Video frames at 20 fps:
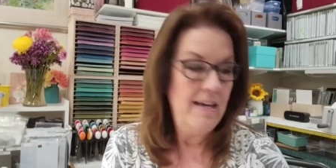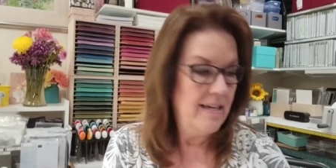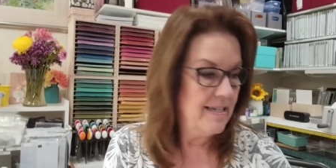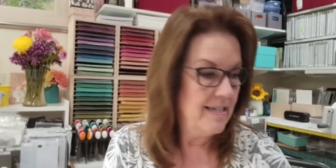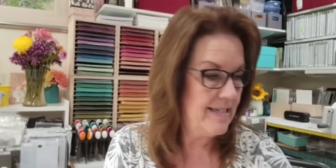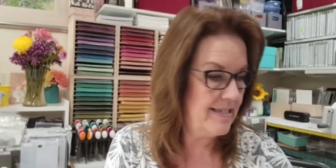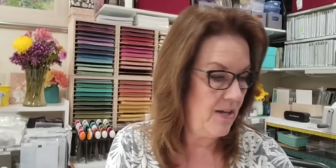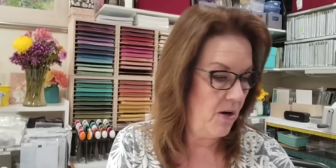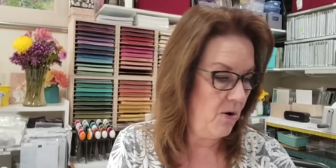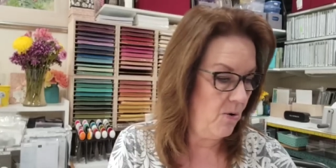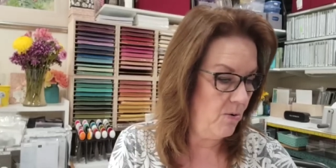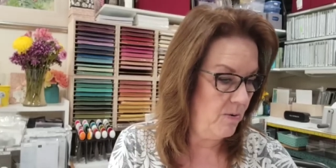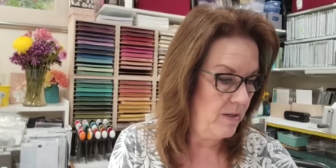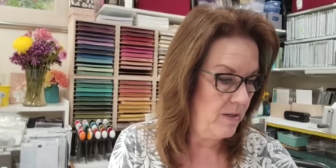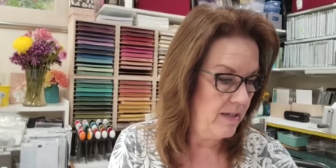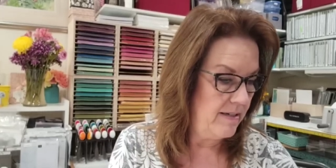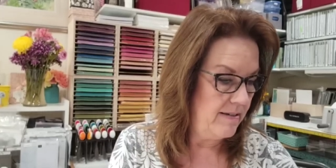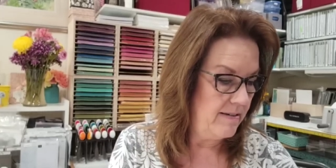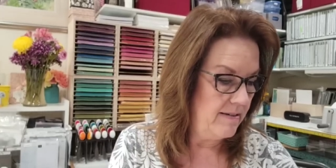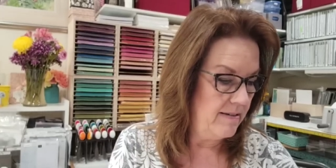So,
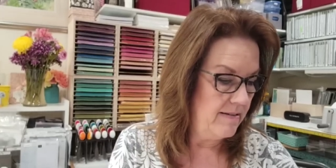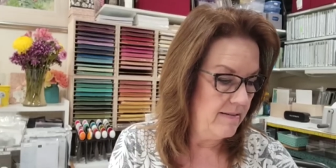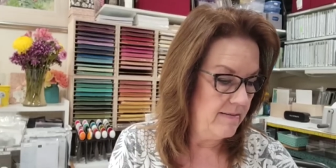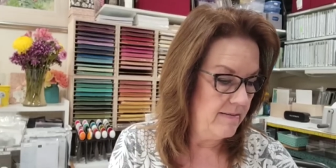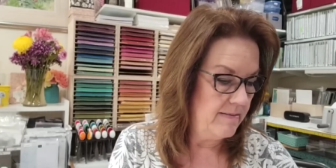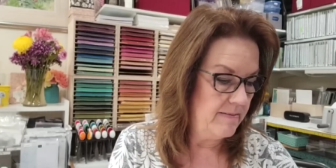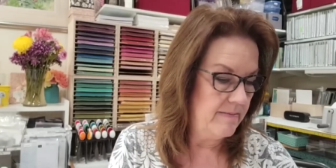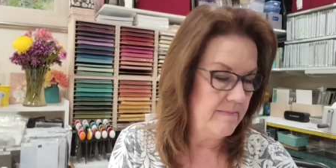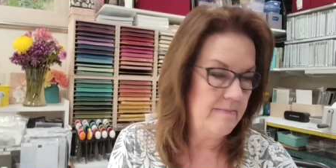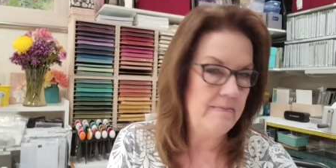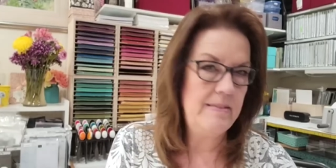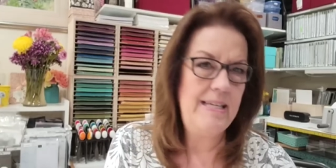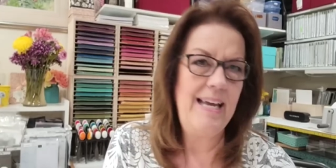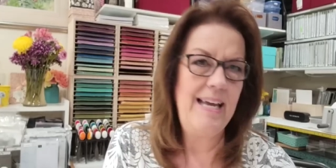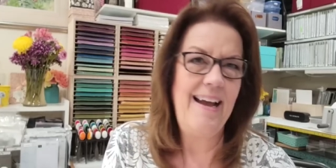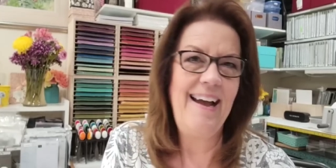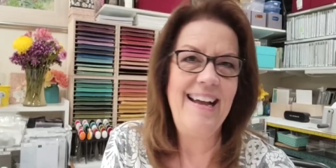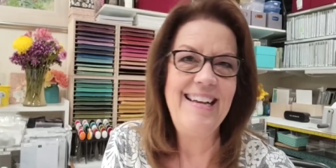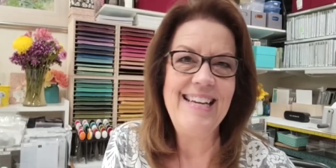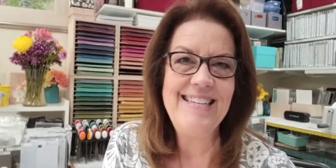
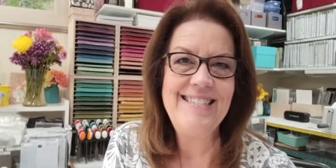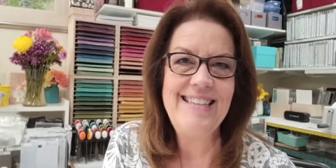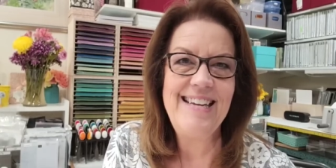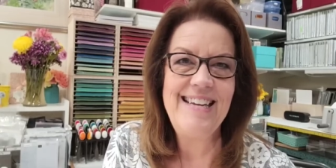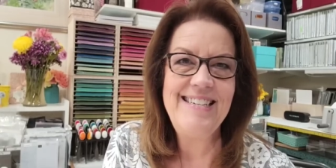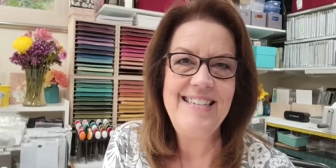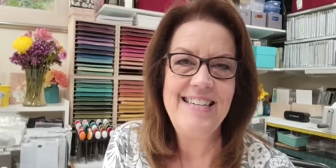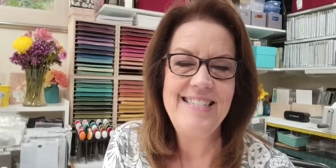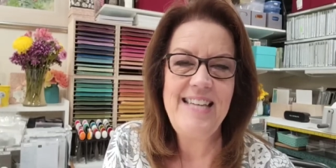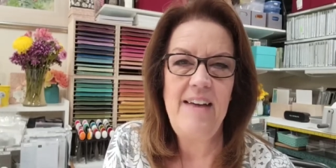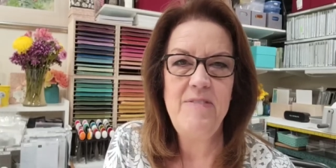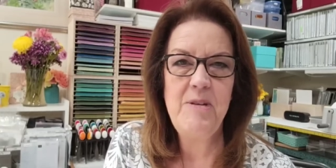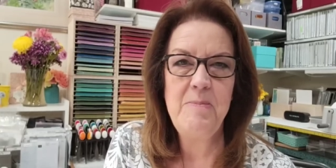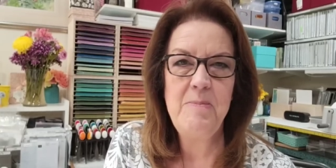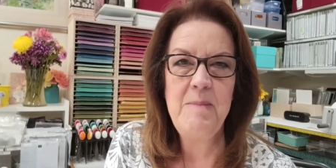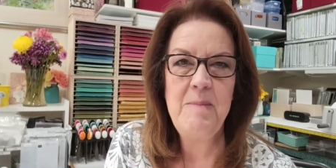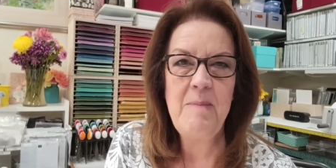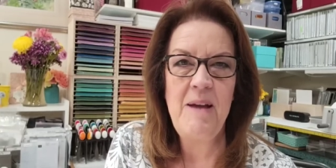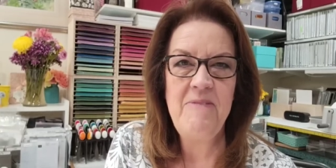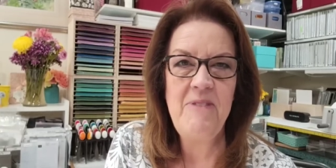yeah, I guess that does have to
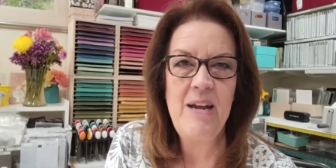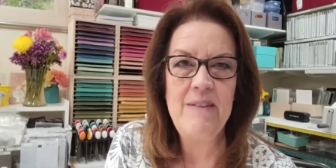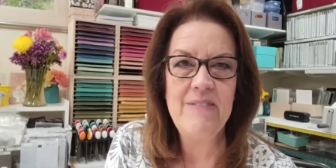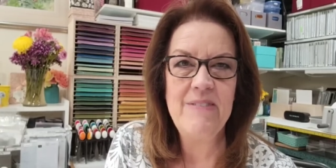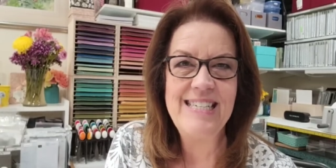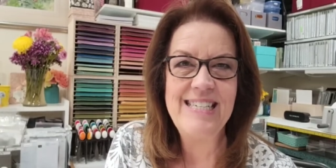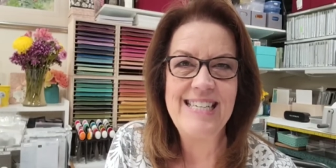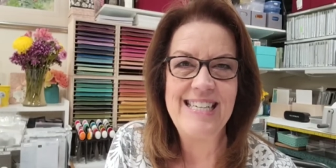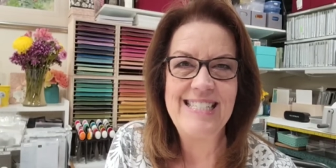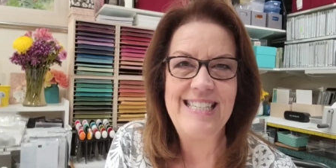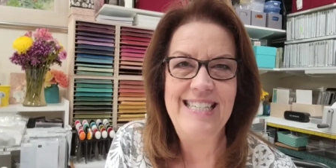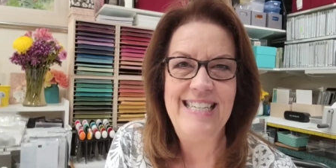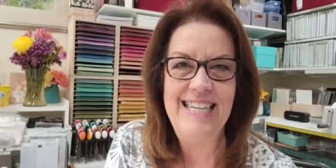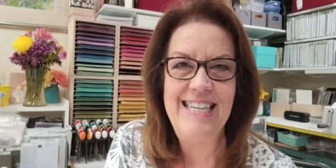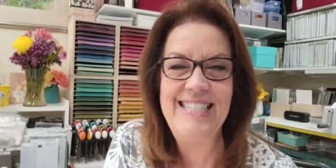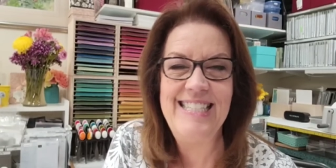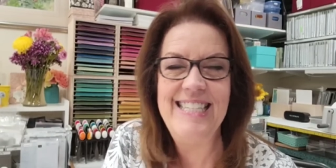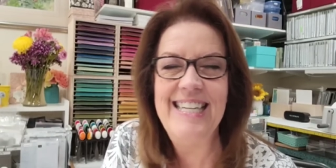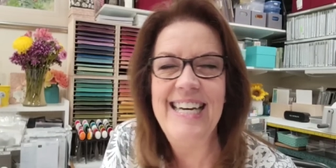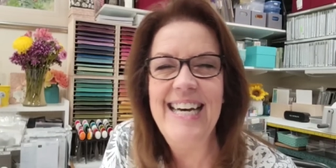be my favorite, doesn't
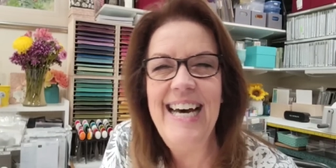it?